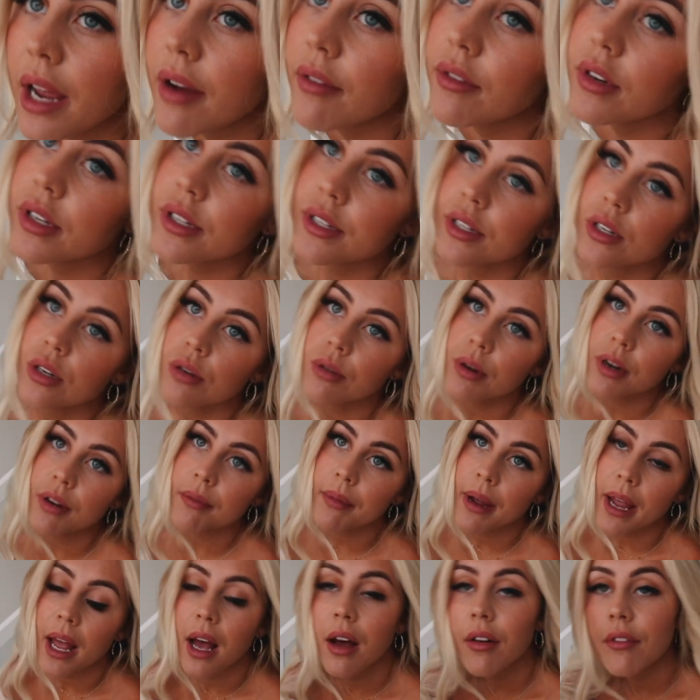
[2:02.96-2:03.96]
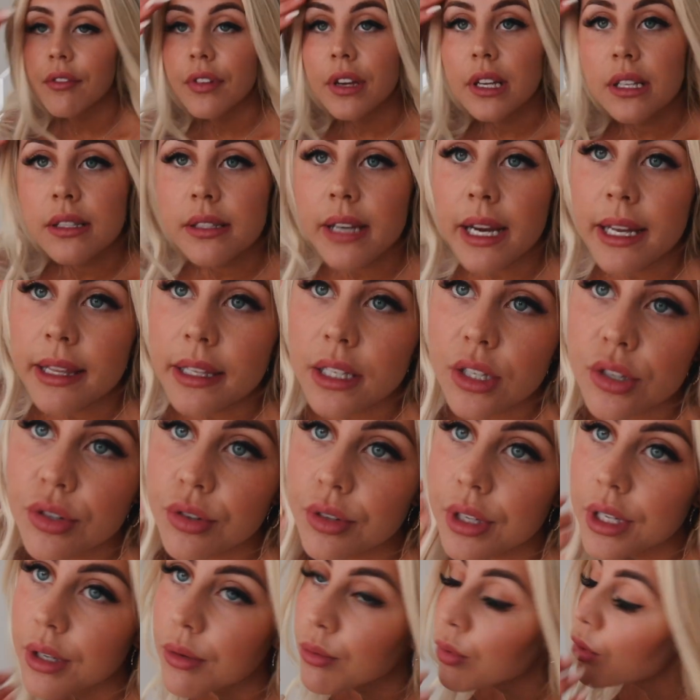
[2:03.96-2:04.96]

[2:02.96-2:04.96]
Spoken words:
every single one of my outfits, I literally